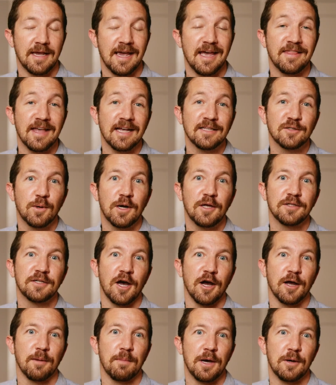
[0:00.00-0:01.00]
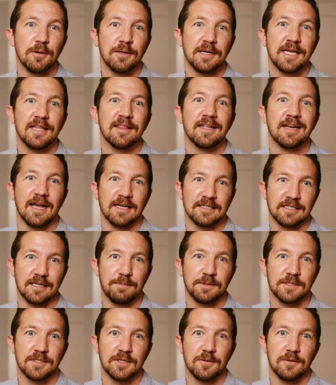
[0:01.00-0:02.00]
And that's what I'll talk about in the next
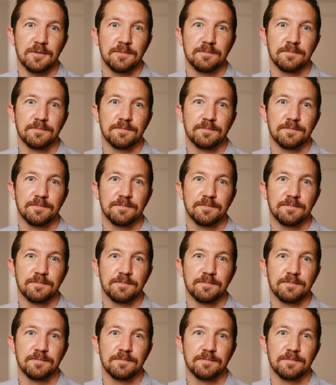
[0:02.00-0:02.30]
episode.